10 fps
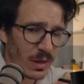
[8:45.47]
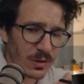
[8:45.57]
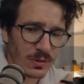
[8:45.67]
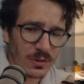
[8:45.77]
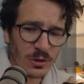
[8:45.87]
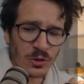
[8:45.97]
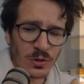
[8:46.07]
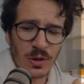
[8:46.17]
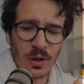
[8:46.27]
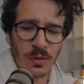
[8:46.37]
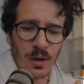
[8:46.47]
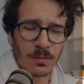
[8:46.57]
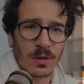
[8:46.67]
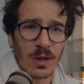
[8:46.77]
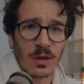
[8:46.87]
So this should now
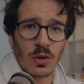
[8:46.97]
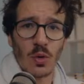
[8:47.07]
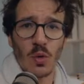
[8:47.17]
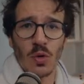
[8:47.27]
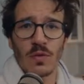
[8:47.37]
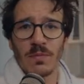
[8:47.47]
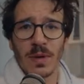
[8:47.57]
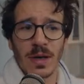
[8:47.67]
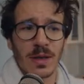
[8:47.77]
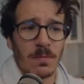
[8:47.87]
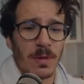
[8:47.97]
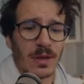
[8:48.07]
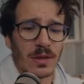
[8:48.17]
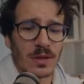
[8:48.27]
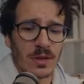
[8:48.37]
update all of my
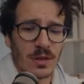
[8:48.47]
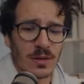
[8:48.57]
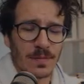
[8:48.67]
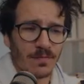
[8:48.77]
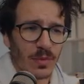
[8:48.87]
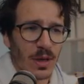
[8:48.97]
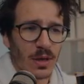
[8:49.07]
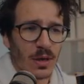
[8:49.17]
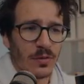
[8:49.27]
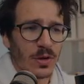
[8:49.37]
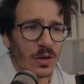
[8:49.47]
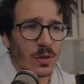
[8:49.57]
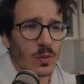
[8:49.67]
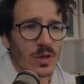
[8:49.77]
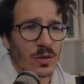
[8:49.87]
dependencies and everything
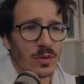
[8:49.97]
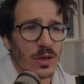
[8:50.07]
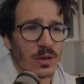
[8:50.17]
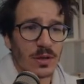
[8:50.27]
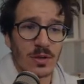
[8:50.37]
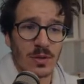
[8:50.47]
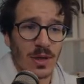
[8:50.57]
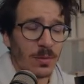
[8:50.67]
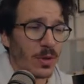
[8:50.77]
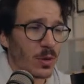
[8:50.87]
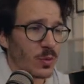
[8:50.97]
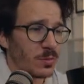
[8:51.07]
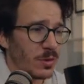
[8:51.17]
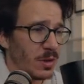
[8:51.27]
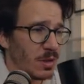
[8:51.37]
that was outdated. So that part was
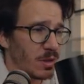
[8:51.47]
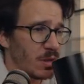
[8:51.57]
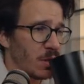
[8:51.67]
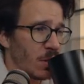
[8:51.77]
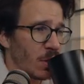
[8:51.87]
pretty easy.